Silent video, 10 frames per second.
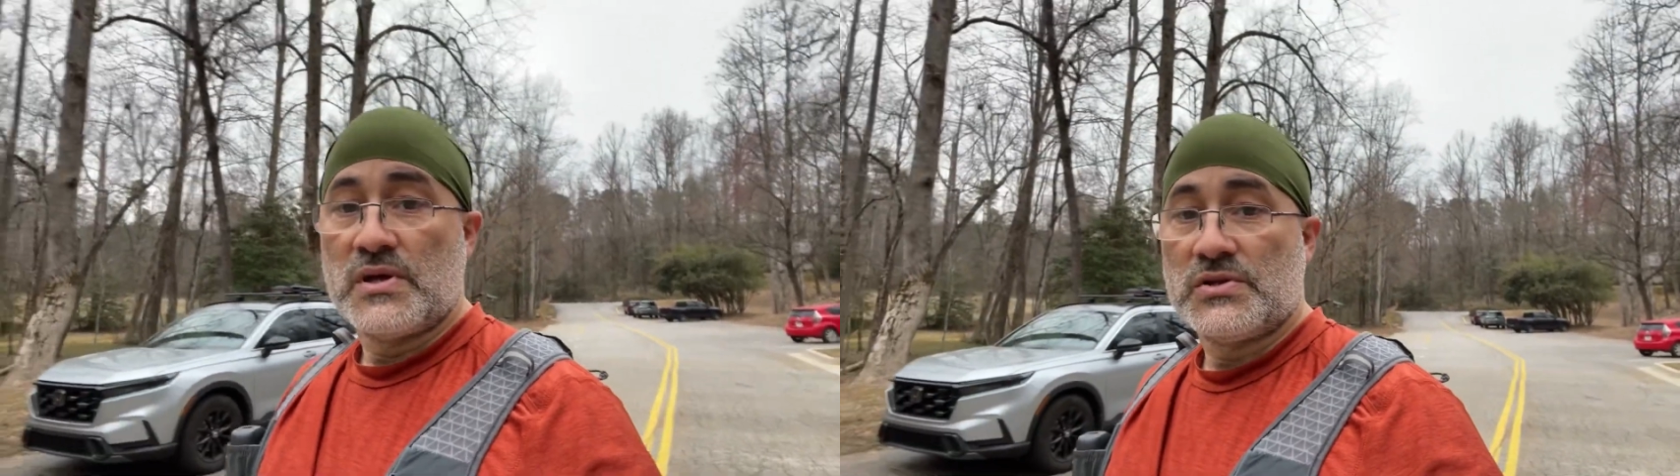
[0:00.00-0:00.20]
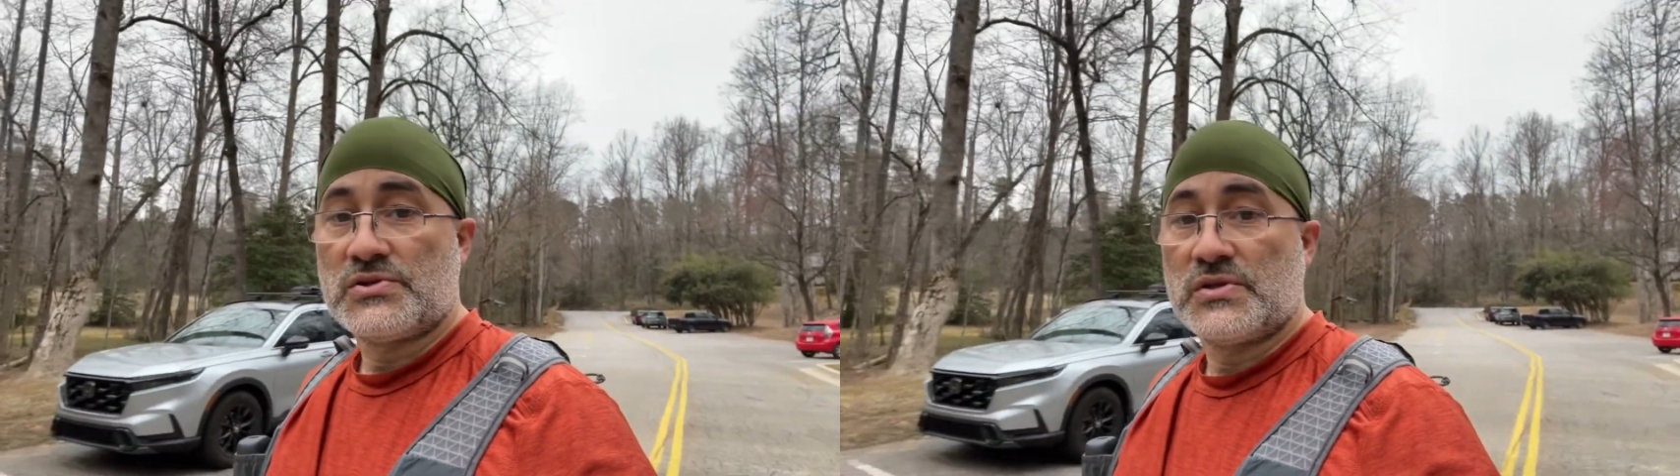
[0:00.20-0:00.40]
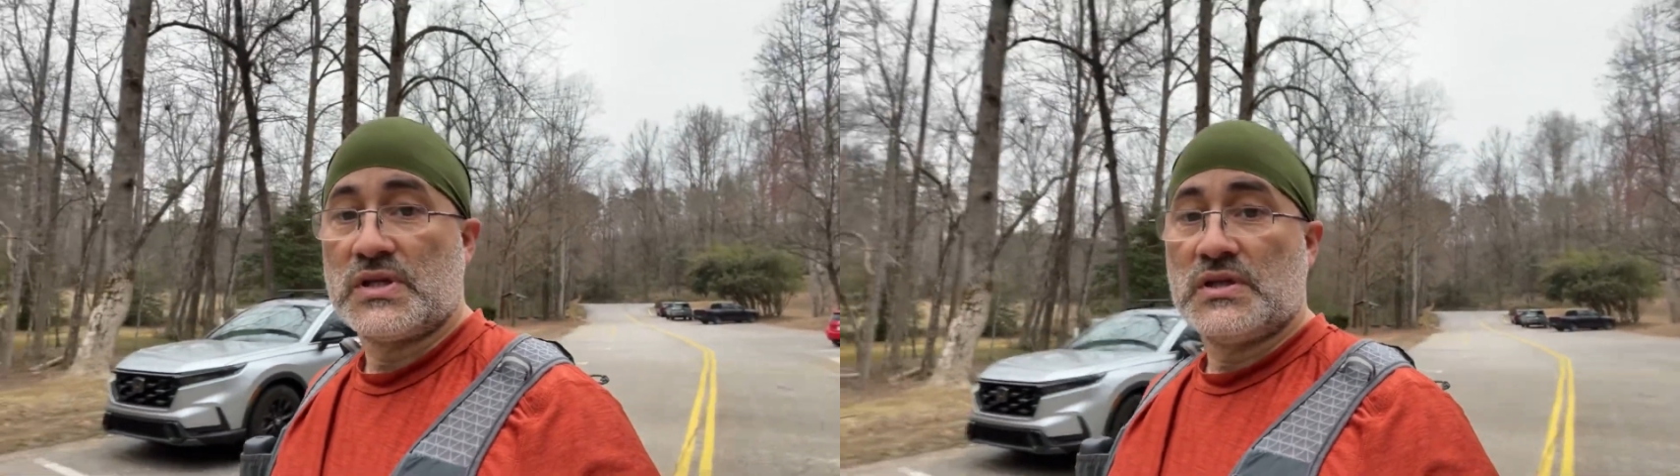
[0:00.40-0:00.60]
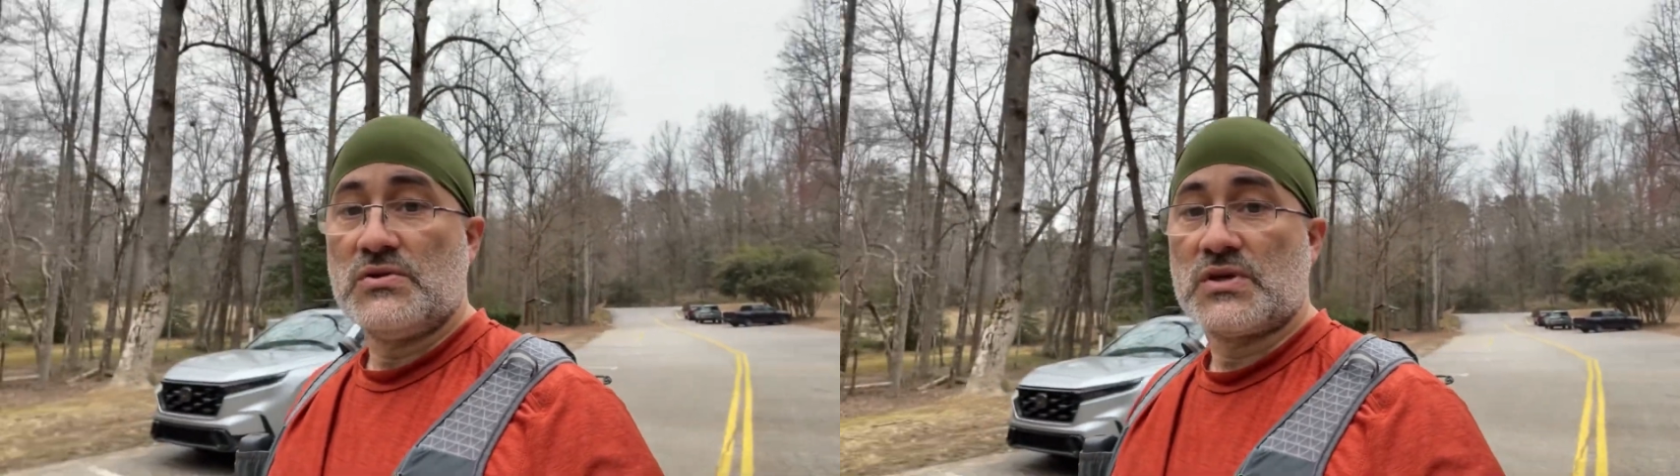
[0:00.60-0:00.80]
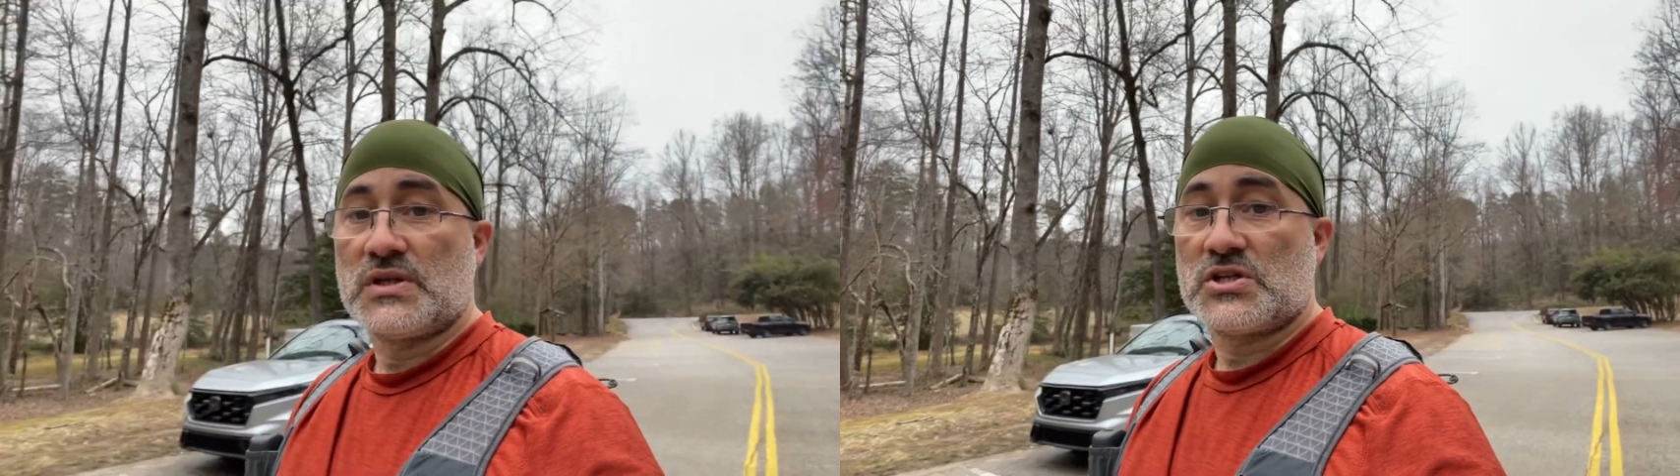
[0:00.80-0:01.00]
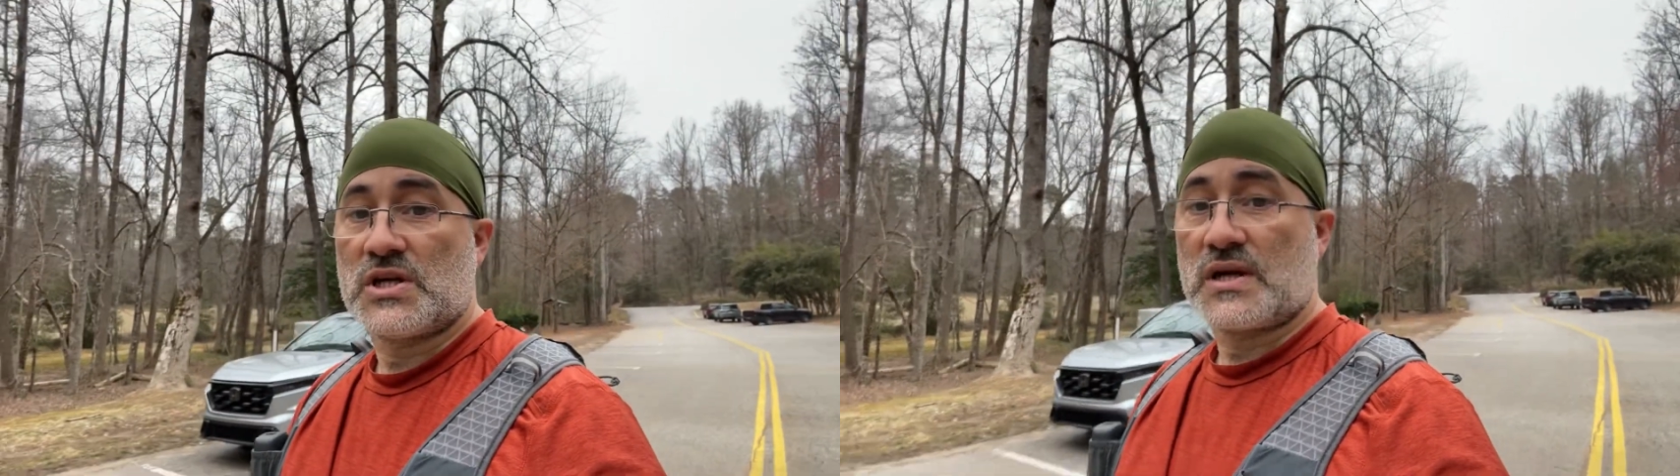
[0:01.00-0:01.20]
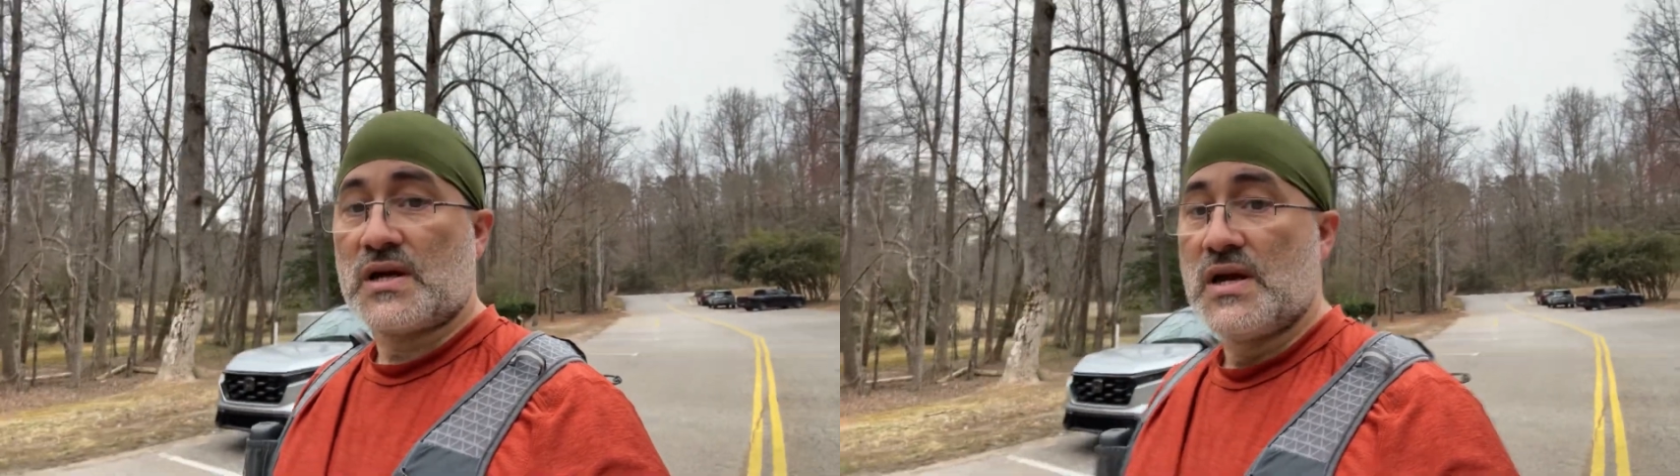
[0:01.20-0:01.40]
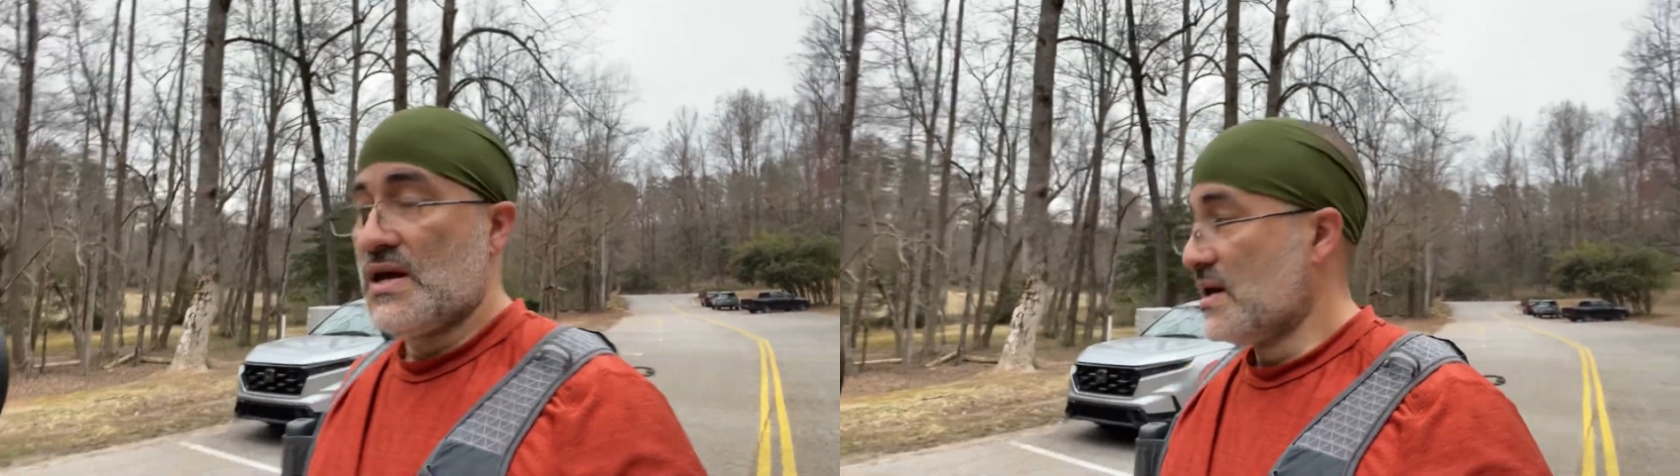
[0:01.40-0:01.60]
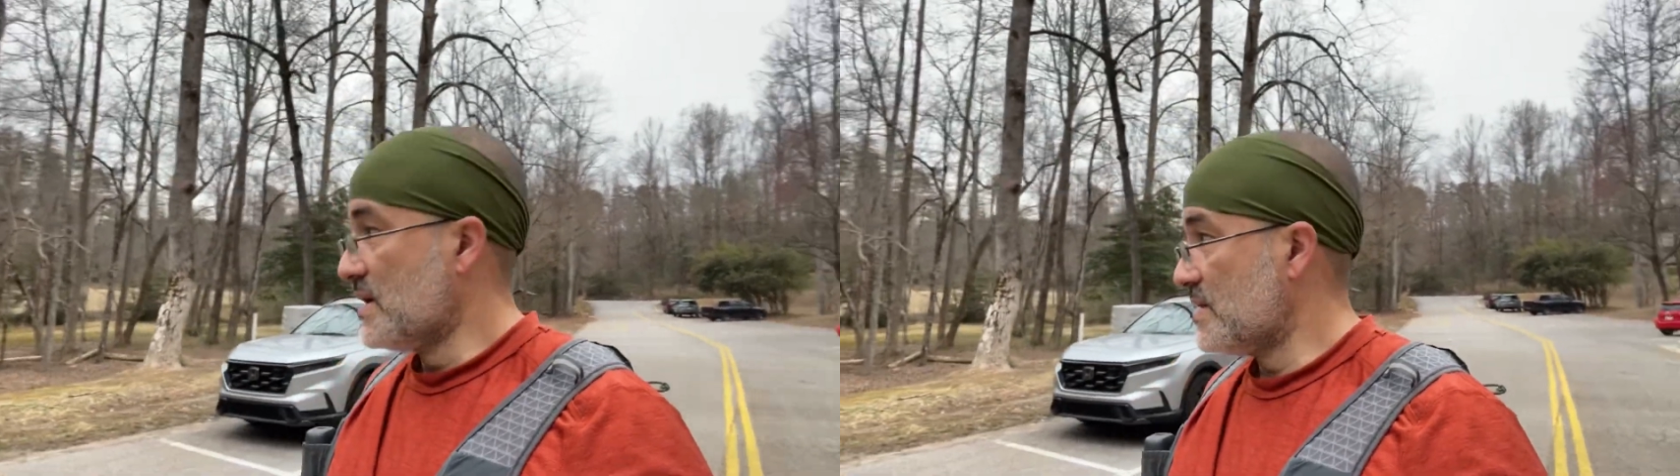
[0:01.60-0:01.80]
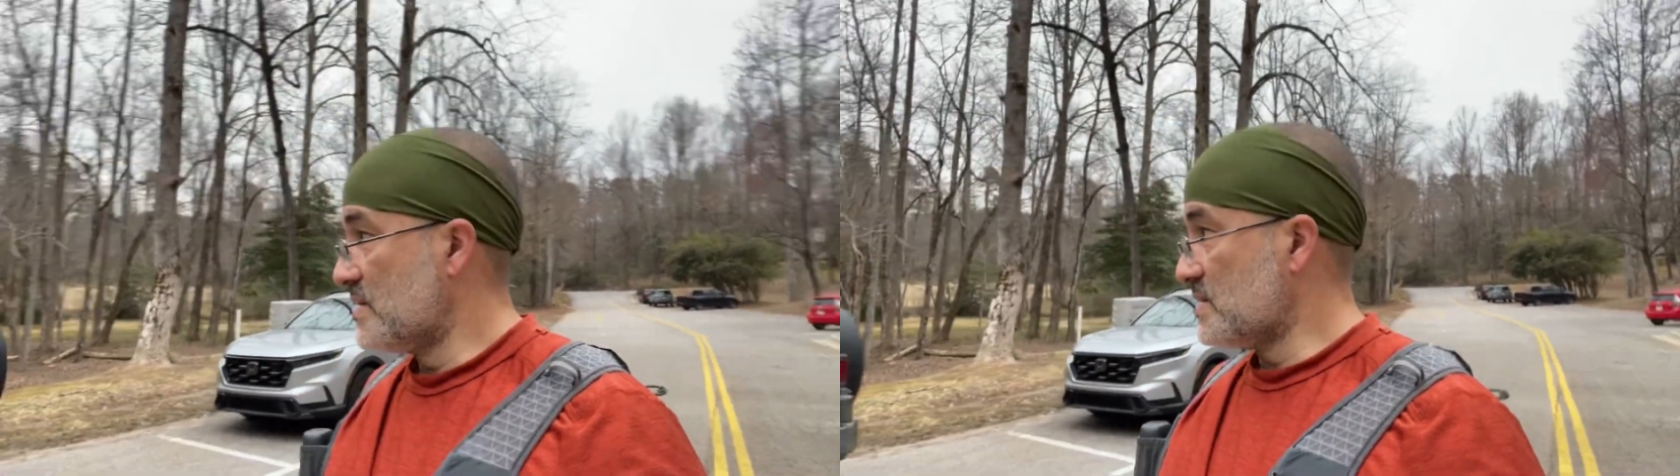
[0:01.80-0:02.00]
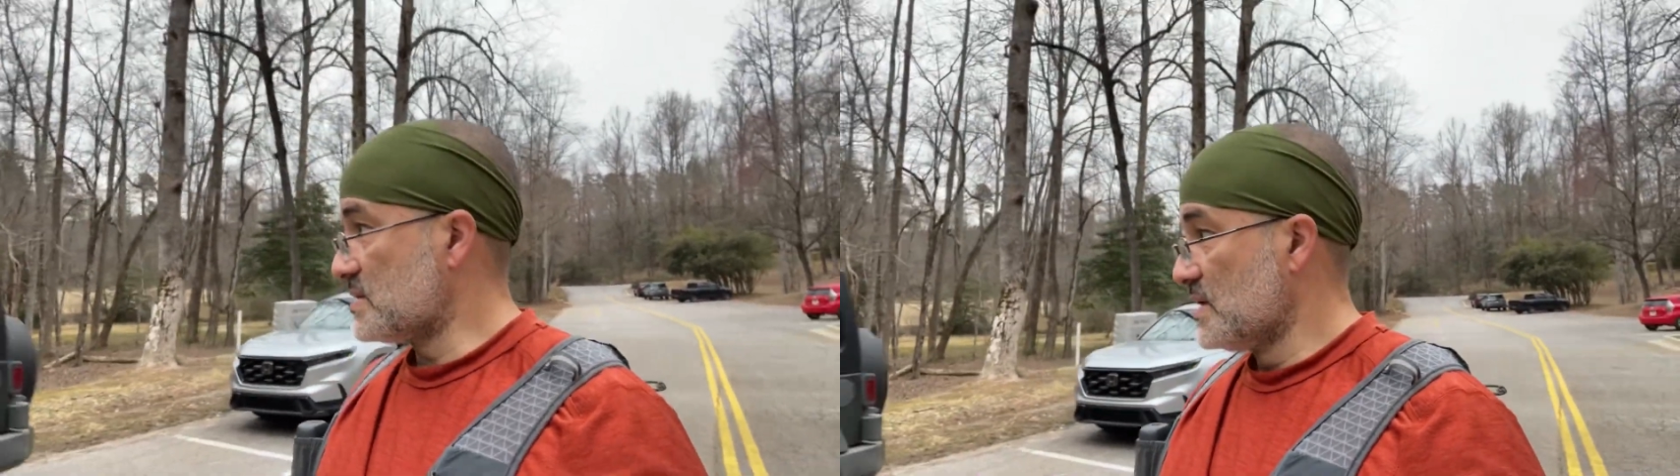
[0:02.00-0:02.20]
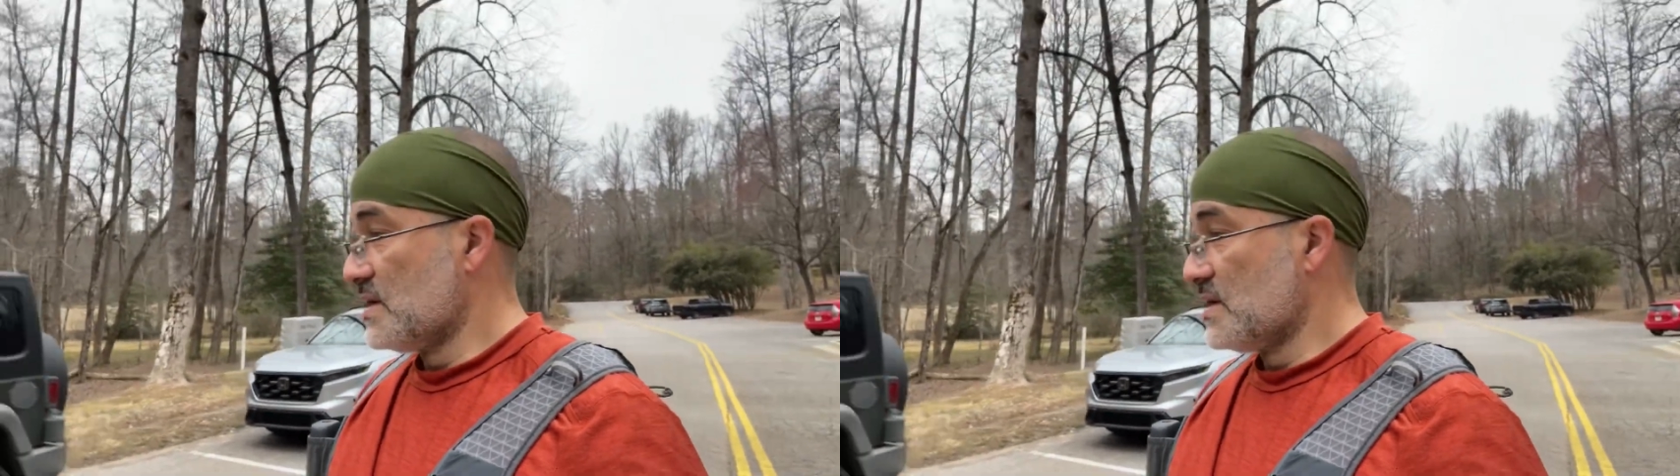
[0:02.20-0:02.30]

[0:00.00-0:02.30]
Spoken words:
so that you can check this